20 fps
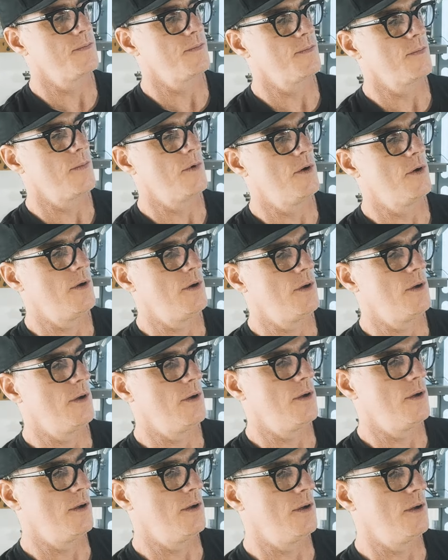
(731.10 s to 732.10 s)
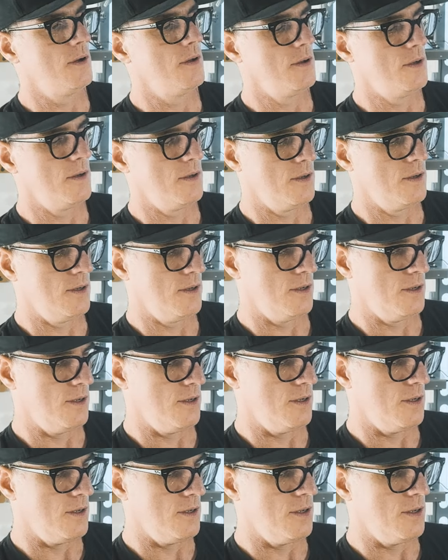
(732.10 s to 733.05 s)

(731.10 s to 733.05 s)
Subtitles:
Nobody speaks.